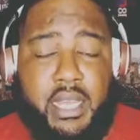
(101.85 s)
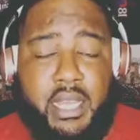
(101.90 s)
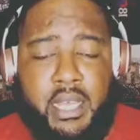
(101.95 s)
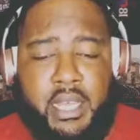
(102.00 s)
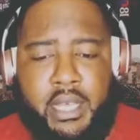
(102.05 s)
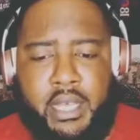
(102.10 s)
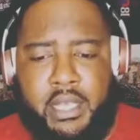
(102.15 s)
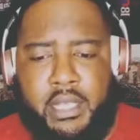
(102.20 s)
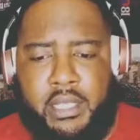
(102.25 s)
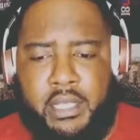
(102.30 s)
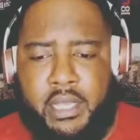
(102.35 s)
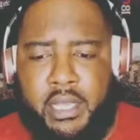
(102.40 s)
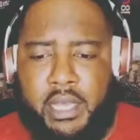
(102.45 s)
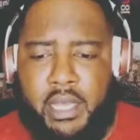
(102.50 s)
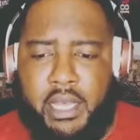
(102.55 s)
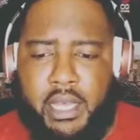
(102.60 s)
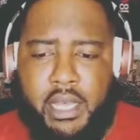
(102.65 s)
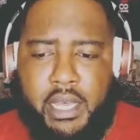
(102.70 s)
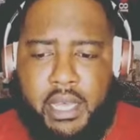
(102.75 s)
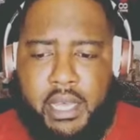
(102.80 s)
And
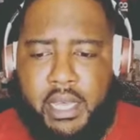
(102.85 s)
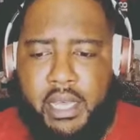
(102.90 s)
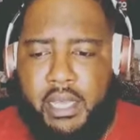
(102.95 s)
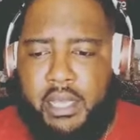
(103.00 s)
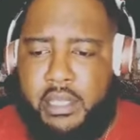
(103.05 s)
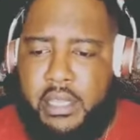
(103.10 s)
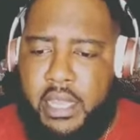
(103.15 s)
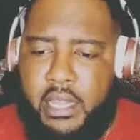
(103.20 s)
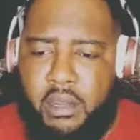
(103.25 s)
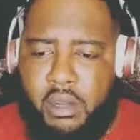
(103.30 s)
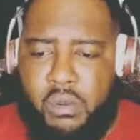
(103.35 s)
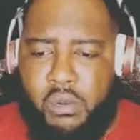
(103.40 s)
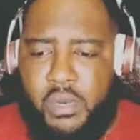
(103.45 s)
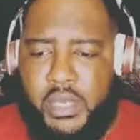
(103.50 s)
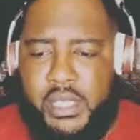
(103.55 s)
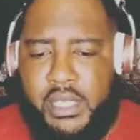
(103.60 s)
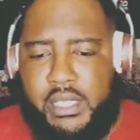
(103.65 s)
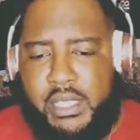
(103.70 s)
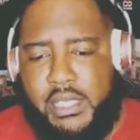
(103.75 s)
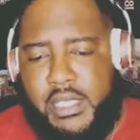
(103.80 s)
they don't
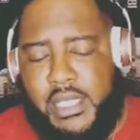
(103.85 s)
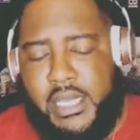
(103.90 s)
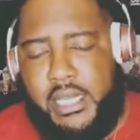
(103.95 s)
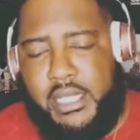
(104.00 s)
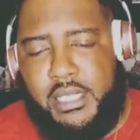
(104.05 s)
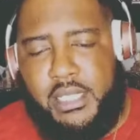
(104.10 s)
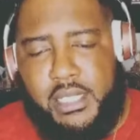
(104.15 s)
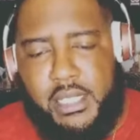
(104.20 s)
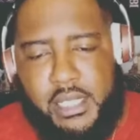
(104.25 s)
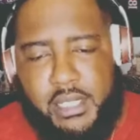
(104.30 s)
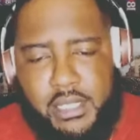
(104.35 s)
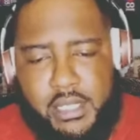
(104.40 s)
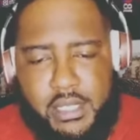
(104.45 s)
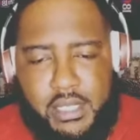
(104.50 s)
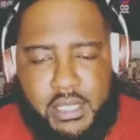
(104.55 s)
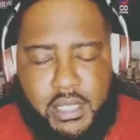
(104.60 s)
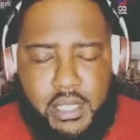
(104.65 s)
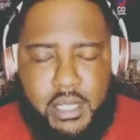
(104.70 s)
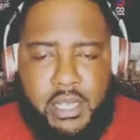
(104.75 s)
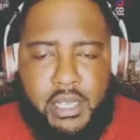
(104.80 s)
really discuss
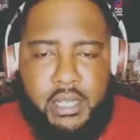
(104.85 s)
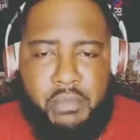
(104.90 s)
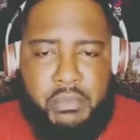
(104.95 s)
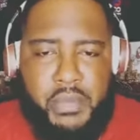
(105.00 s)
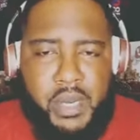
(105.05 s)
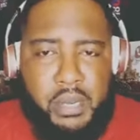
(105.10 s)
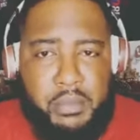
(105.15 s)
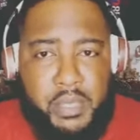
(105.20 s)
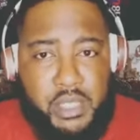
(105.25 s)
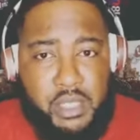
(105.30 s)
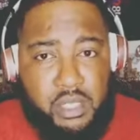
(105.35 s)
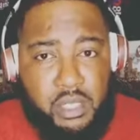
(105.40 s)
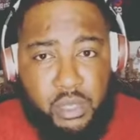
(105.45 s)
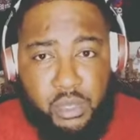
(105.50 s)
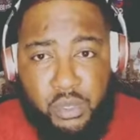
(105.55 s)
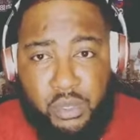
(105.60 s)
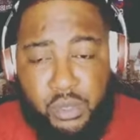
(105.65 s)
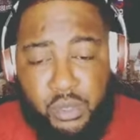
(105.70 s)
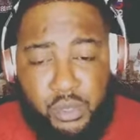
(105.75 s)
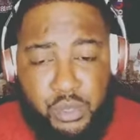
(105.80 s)
this in the public
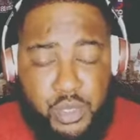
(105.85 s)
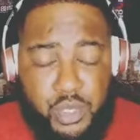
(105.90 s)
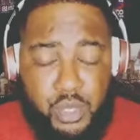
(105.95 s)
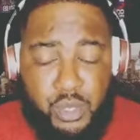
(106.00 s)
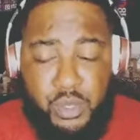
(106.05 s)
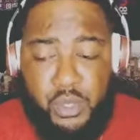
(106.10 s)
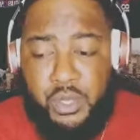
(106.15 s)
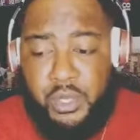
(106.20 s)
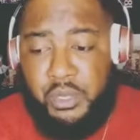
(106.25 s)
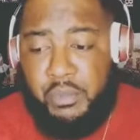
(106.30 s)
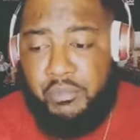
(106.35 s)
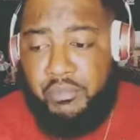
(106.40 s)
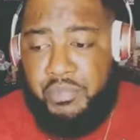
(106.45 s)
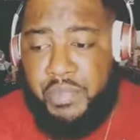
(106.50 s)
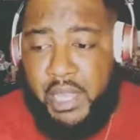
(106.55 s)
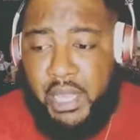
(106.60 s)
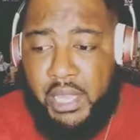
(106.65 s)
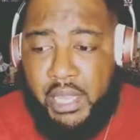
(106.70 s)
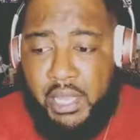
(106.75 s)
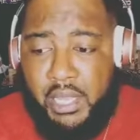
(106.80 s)
schools or
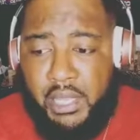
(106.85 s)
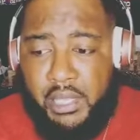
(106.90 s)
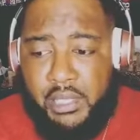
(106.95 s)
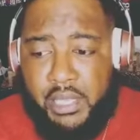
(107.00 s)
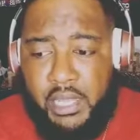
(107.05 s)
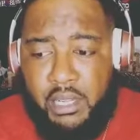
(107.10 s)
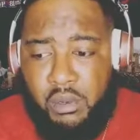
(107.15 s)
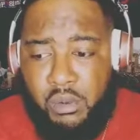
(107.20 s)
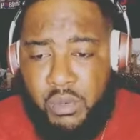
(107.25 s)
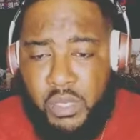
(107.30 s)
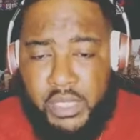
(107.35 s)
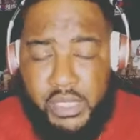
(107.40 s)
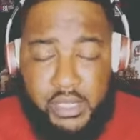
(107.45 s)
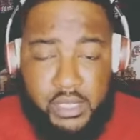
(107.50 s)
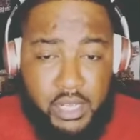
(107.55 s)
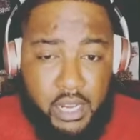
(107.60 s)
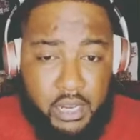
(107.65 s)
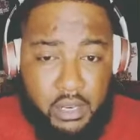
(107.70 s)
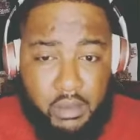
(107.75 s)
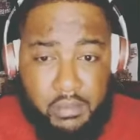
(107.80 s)
they don't really
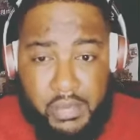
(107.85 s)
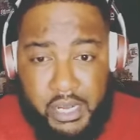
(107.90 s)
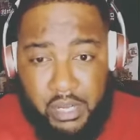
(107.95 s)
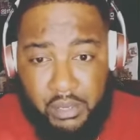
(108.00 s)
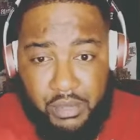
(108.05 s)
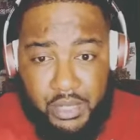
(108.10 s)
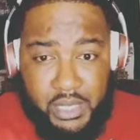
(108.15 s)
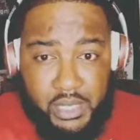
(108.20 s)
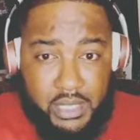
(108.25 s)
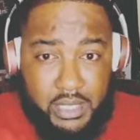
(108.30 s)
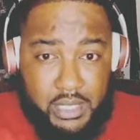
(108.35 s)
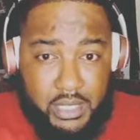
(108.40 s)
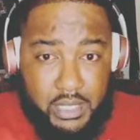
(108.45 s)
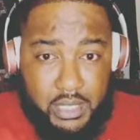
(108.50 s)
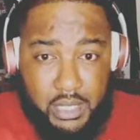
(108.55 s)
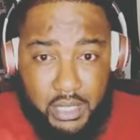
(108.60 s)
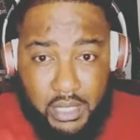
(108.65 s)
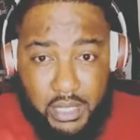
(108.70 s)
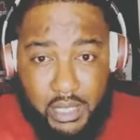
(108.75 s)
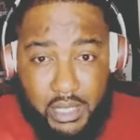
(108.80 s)
talk about
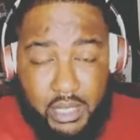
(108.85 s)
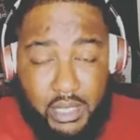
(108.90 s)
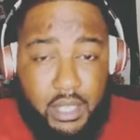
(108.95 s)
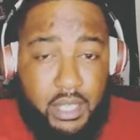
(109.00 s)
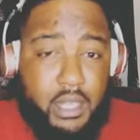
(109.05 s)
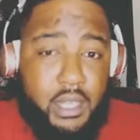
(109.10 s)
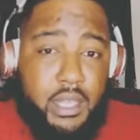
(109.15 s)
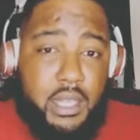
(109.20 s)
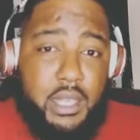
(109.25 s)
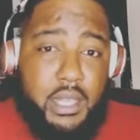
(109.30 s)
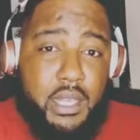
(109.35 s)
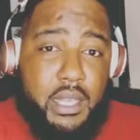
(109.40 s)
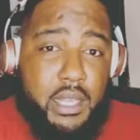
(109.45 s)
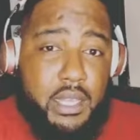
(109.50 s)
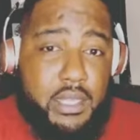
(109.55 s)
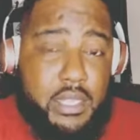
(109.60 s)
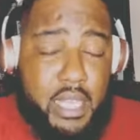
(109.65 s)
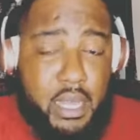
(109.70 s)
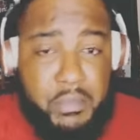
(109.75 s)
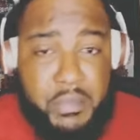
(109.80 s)
this
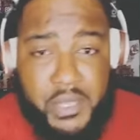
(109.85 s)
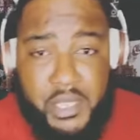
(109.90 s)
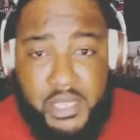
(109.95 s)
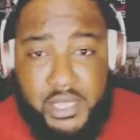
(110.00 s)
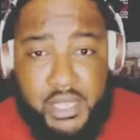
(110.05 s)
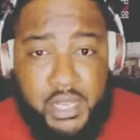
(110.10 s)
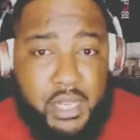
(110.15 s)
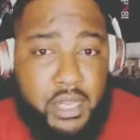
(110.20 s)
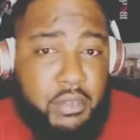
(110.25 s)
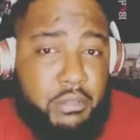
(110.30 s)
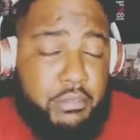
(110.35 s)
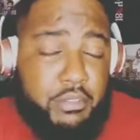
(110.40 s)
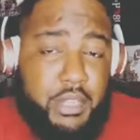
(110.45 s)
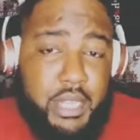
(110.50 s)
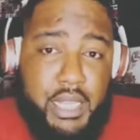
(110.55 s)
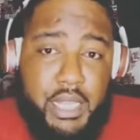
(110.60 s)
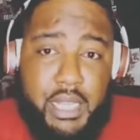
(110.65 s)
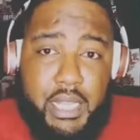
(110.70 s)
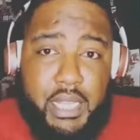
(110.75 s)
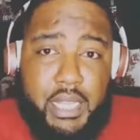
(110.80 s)
type of
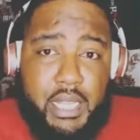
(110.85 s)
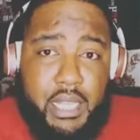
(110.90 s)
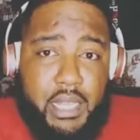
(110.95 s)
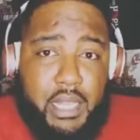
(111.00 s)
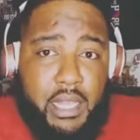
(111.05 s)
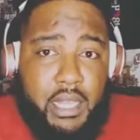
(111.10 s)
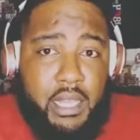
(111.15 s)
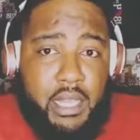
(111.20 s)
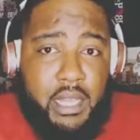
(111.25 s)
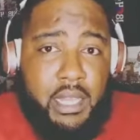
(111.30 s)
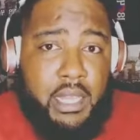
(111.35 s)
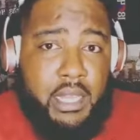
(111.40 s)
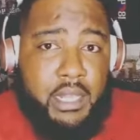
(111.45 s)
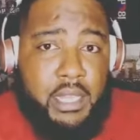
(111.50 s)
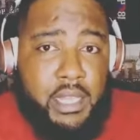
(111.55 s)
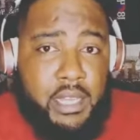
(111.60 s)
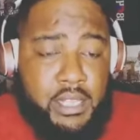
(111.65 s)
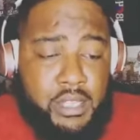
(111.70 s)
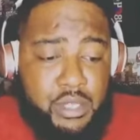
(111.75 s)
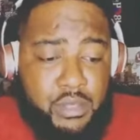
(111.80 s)
stuff
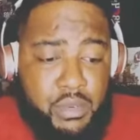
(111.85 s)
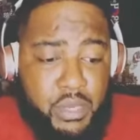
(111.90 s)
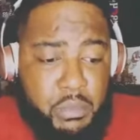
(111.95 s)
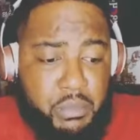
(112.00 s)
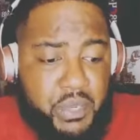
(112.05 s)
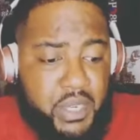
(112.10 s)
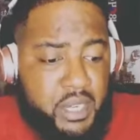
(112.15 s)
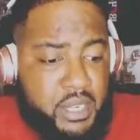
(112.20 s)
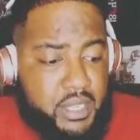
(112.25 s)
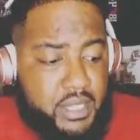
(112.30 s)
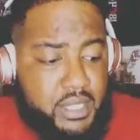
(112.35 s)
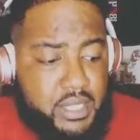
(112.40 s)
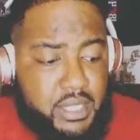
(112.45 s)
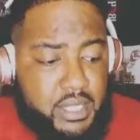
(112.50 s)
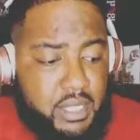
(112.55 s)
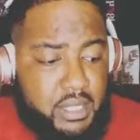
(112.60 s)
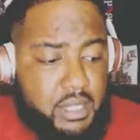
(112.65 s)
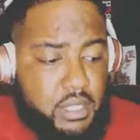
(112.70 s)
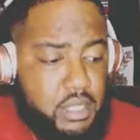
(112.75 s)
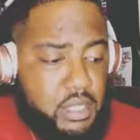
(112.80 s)
in the history books.